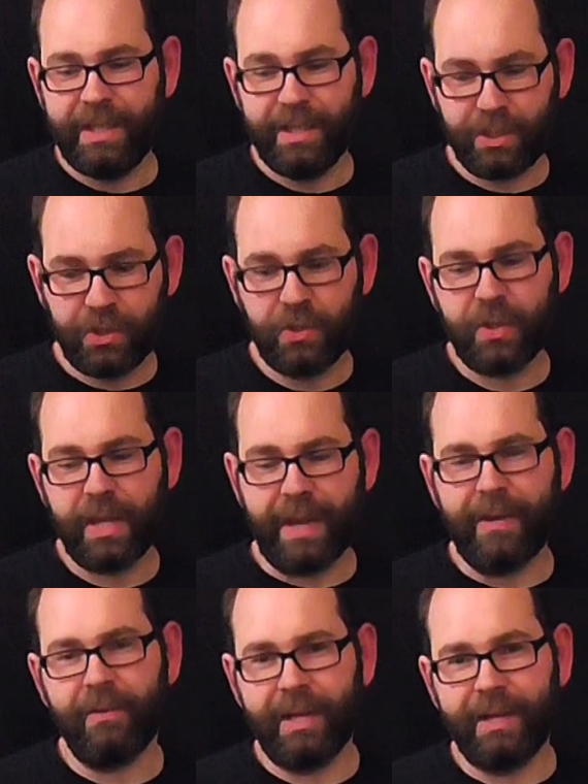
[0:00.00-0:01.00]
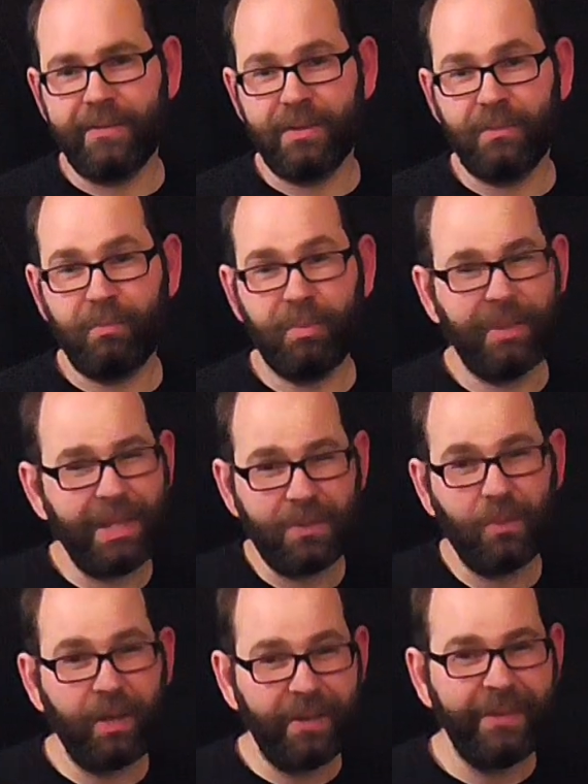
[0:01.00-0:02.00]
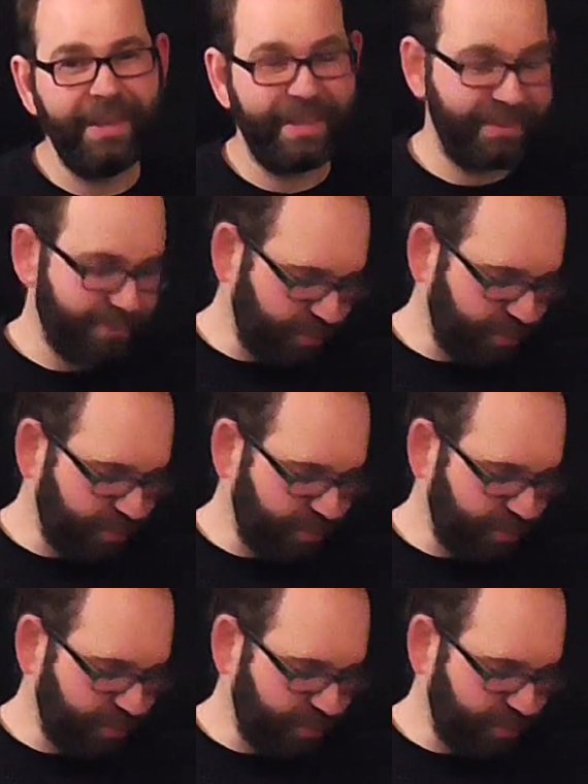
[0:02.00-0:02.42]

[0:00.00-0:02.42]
It could get out of hand. But that's what I like.